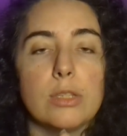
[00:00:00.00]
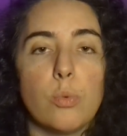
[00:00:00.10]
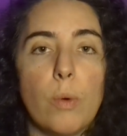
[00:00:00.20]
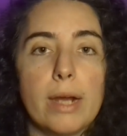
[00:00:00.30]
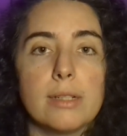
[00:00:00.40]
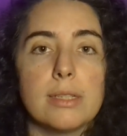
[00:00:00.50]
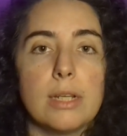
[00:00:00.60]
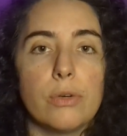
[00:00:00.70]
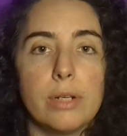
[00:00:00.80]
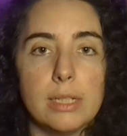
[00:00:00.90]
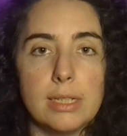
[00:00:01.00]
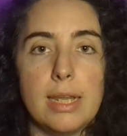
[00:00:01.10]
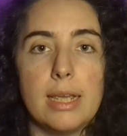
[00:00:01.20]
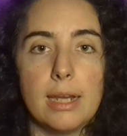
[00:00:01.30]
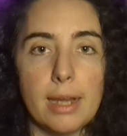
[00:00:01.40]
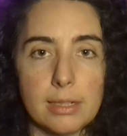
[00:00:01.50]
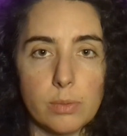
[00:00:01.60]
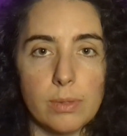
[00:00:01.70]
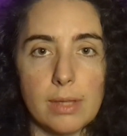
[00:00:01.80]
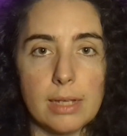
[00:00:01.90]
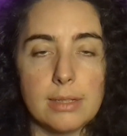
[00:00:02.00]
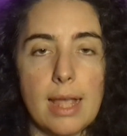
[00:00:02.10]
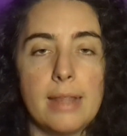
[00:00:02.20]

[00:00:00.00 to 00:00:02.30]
is where synchronicity connects with us.